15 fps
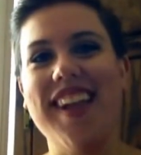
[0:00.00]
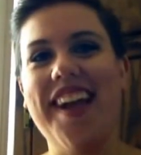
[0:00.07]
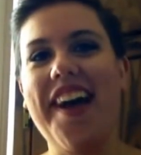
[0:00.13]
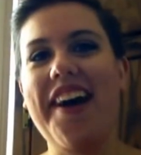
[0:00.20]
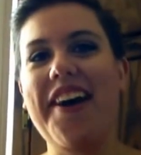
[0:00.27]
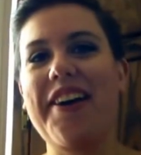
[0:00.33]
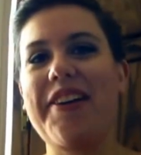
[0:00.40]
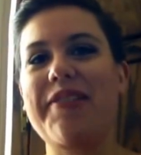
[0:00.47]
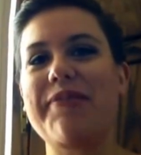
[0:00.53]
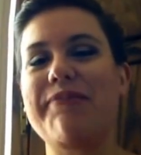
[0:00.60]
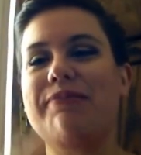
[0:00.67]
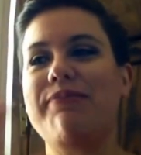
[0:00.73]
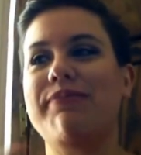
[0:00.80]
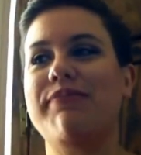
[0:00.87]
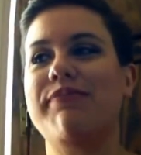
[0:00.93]

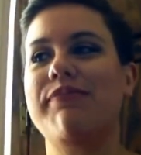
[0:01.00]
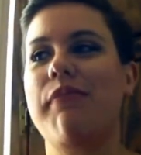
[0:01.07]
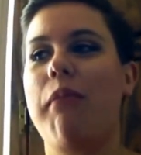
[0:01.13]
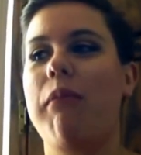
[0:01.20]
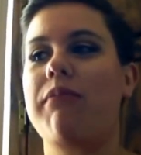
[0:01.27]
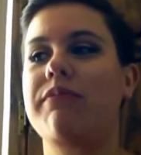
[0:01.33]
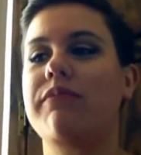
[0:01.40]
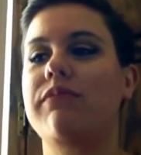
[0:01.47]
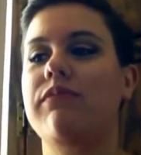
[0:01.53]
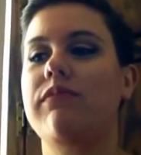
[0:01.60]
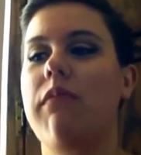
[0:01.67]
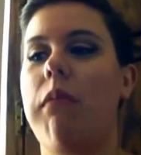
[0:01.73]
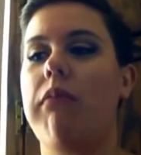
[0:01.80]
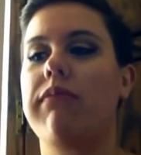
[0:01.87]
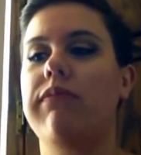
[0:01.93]
um,
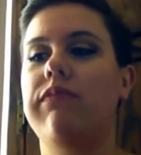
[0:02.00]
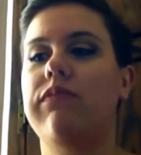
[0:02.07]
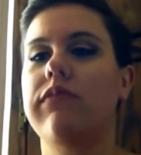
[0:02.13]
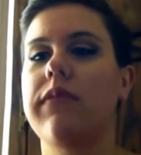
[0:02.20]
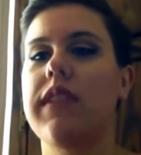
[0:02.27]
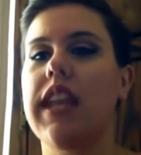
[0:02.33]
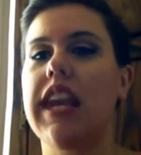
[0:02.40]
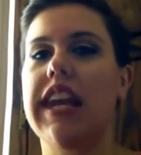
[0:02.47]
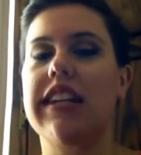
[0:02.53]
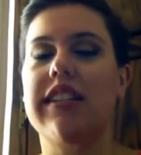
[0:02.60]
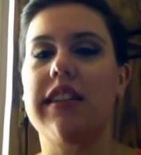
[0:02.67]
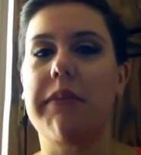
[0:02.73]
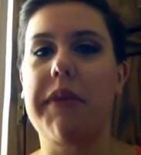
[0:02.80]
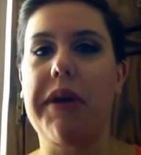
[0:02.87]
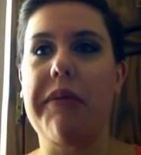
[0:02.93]
the next
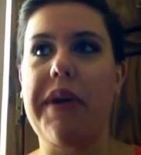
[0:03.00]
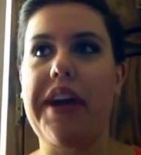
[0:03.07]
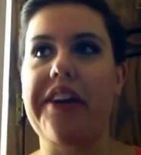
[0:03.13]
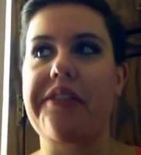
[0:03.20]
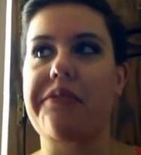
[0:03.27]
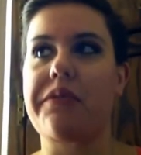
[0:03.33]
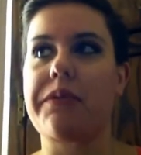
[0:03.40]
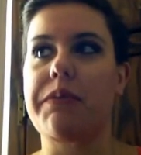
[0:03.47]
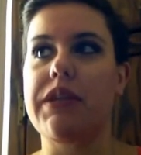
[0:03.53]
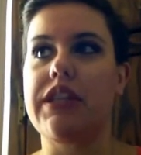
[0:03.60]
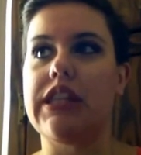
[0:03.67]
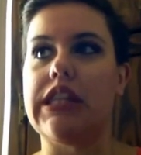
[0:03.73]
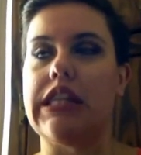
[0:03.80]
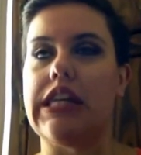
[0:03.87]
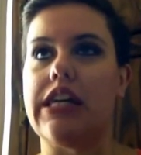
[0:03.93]
time I weigh in will be
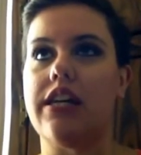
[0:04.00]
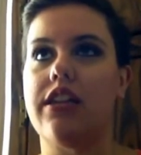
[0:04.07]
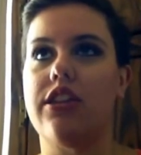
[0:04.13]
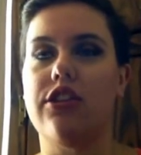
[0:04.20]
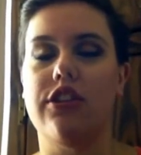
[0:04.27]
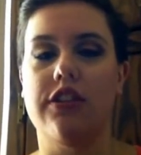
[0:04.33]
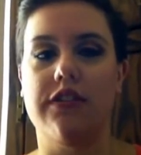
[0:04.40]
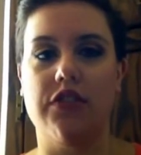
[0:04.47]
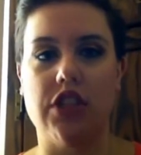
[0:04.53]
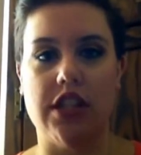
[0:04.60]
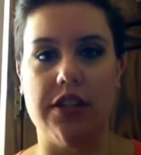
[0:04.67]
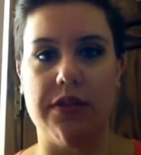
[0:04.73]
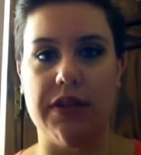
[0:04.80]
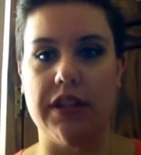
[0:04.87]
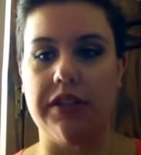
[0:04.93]
the 3rd of
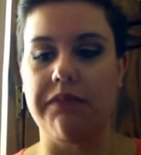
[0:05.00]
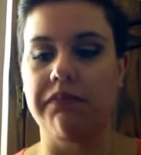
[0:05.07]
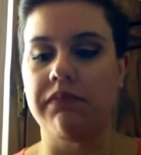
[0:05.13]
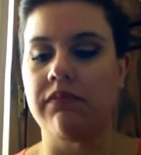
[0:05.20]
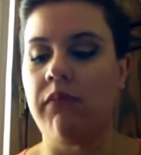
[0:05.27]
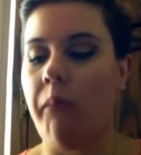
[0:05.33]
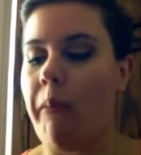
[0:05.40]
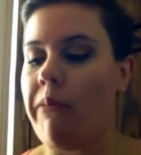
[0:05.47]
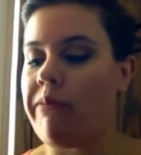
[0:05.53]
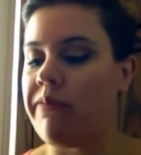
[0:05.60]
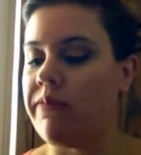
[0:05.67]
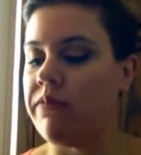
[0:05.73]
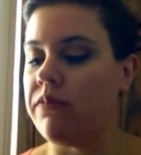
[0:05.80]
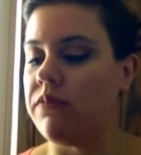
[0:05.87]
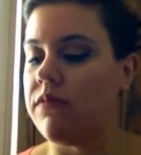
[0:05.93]
January.
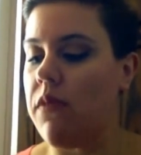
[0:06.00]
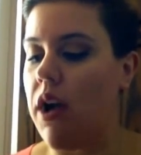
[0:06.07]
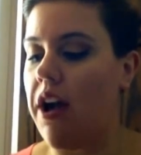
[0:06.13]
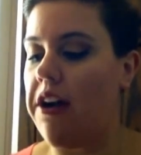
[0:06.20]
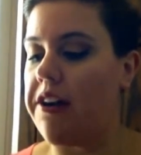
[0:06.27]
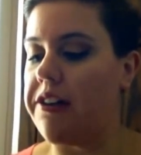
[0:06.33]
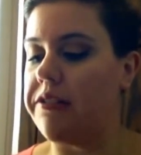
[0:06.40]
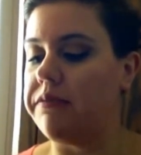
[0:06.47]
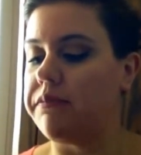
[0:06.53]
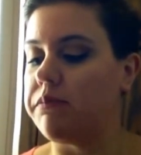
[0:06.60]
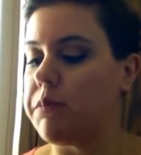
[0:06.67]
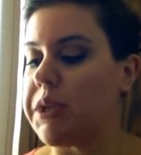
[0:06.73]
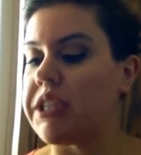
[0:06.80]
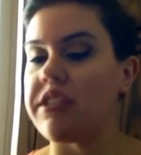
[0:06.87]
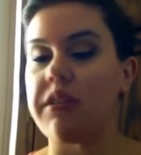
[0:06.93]
Um,
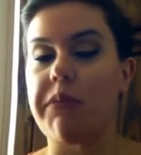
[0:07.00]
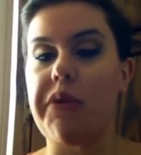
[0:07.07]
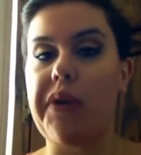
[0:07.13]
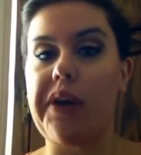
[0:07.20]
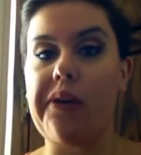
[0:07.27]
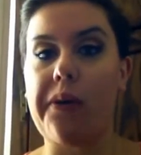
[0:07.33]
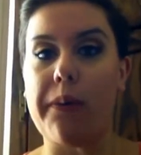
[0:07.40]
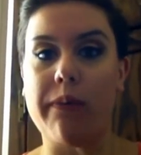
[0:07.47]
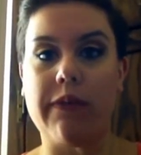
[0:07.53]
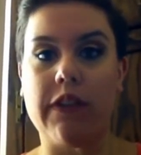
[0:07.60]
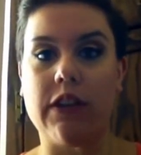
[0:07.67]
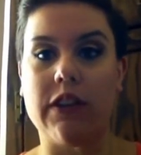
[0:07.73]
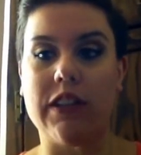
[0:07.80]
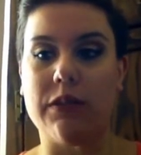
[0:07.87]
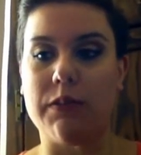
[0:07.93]
because I'm going home for
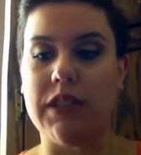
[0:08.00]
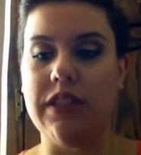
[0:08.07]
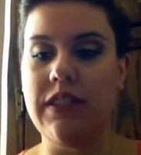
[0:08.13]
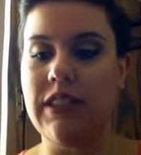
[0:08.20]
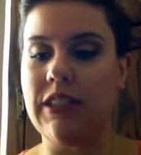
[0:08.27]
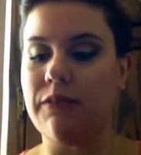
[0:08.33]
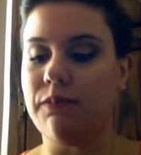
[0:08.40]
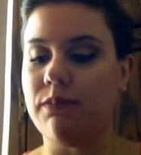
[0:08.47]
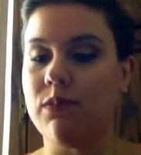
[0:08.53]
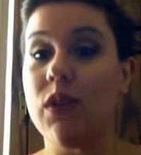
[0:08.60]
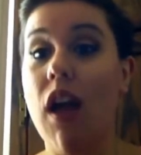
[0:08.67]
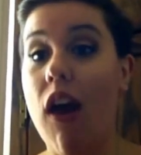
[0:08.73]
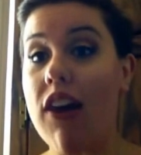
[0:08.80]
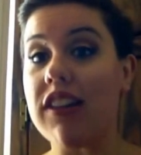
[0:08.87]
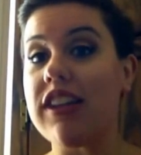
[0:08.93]
Christmas.
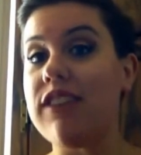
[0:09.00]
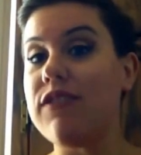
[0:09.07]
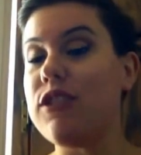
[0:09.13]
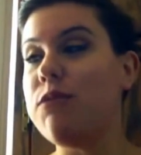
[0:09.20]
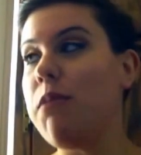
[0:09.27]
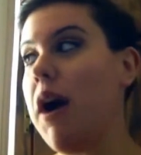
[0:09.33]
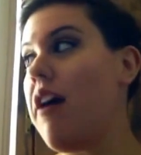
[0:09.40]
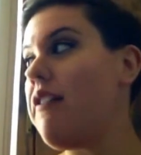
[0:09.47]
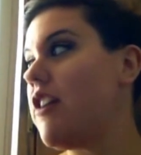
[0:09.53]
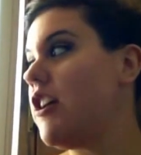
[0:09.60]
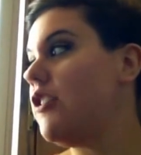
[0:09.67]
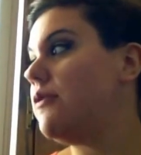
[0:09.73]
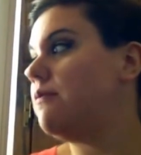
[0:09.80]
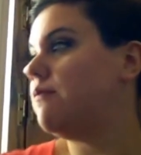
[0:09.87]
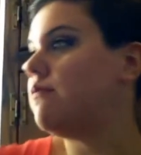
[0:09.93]
I leave
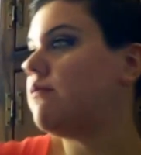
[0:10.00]
tomorrow.